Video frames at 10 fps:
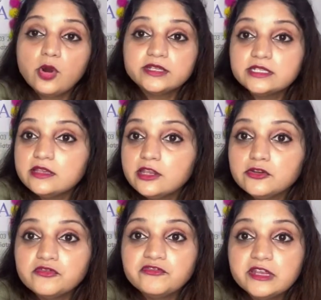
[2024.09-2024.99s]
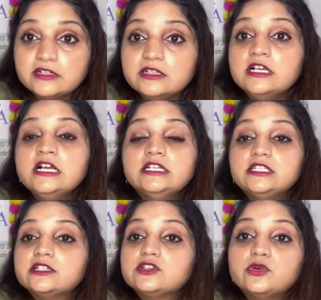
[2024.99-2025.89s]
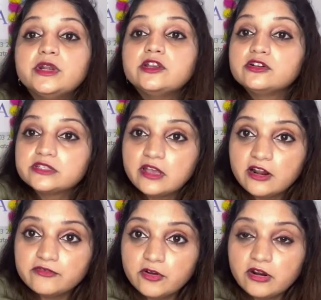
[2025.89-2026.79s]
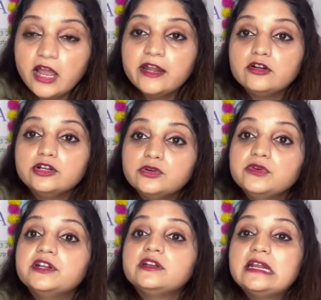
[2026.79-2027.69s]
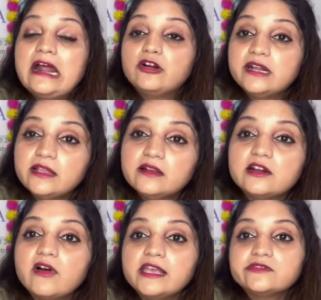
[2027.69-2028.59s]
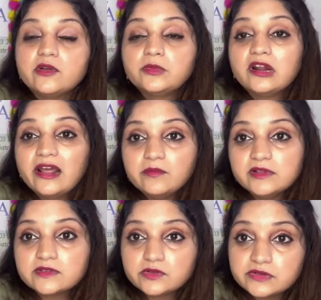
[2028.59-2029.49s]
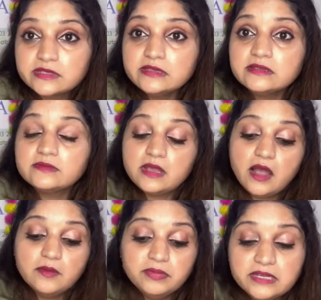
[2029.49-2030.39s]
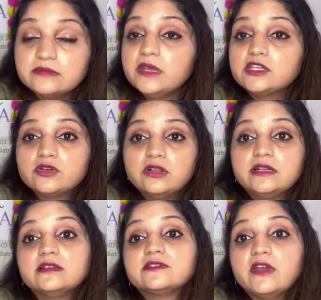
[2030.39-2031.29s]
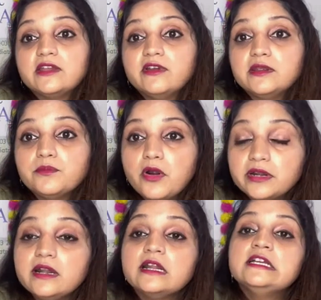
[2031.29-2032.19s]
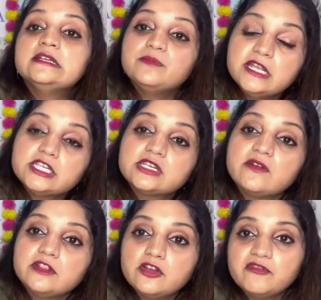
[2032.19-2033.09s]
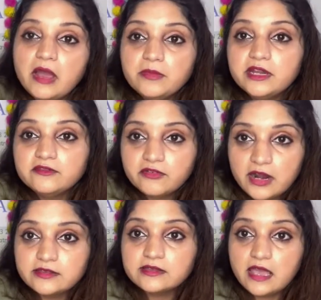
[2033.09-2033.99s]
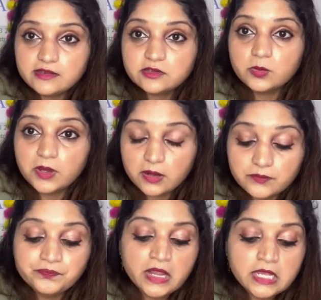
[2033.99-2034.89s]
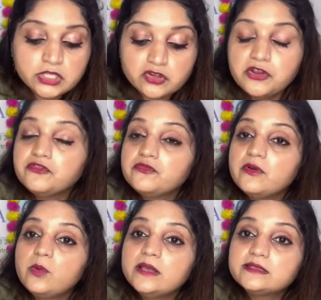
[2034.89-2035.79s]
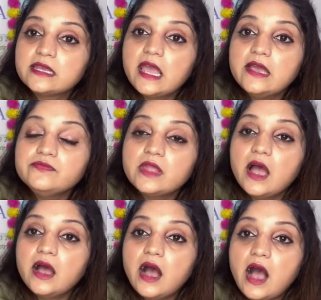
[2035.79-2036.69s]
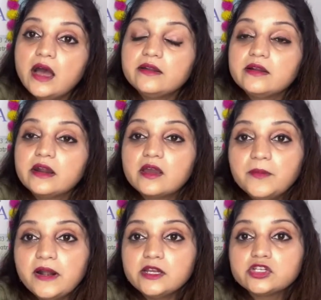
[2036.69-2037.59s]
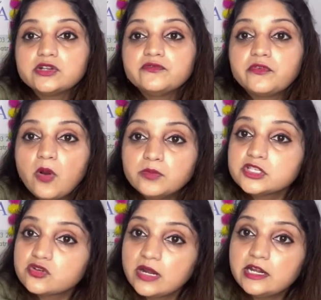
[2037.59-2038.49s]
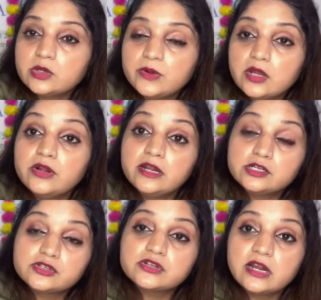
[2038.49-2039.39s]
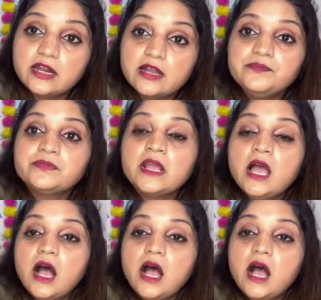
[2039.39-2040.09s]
dodgy thing you feel, just do it yourself online or do it or take the advice from the reliable sources. Please make sure that it is very, very important. Please share with your family and friends as well. So if once again our recommendation from Australia to India or India to Australia